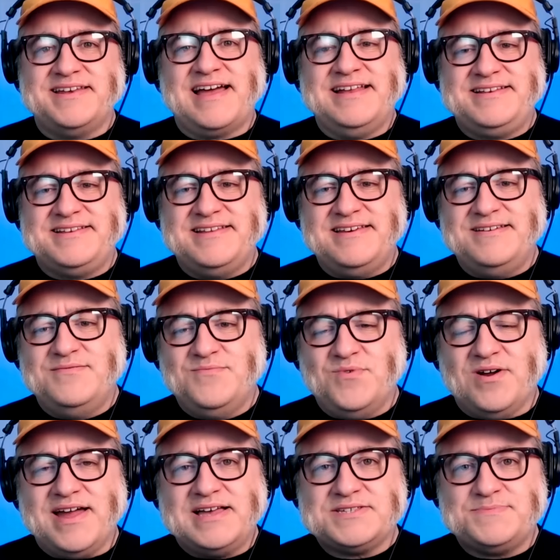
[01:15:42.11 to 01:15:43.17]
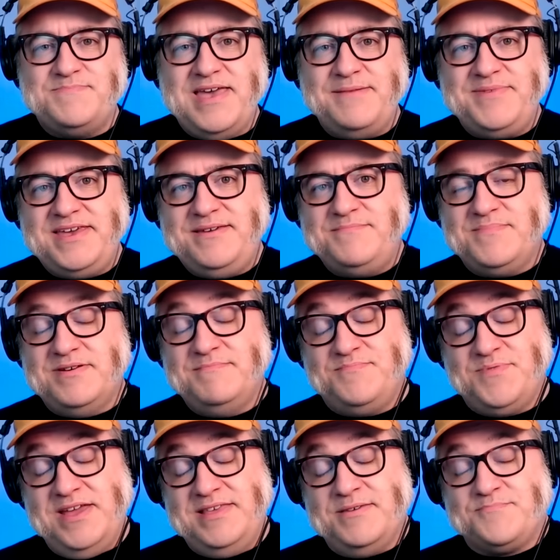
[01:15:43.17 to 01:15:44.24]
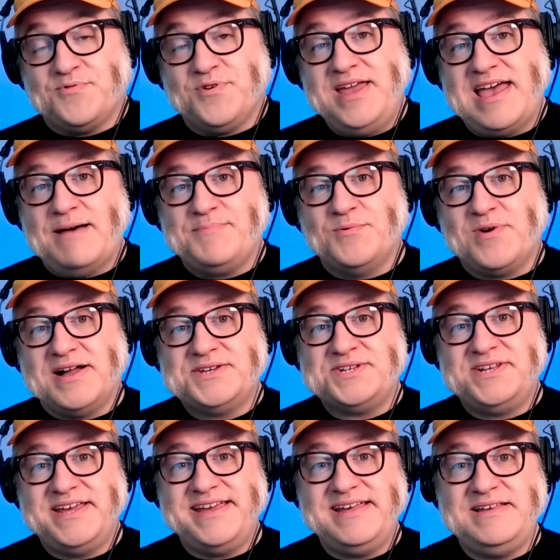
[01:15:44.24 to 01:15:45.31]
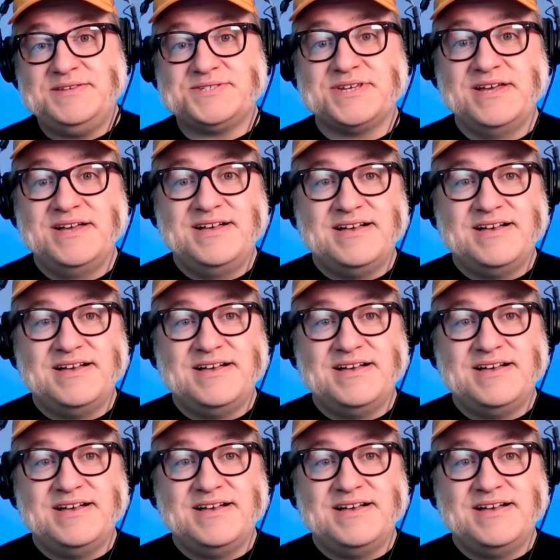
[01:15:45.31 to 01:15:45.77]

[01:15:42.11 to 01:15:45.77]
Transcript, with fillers: that I, uh, whereas maybe in the pre-Apple Watch days,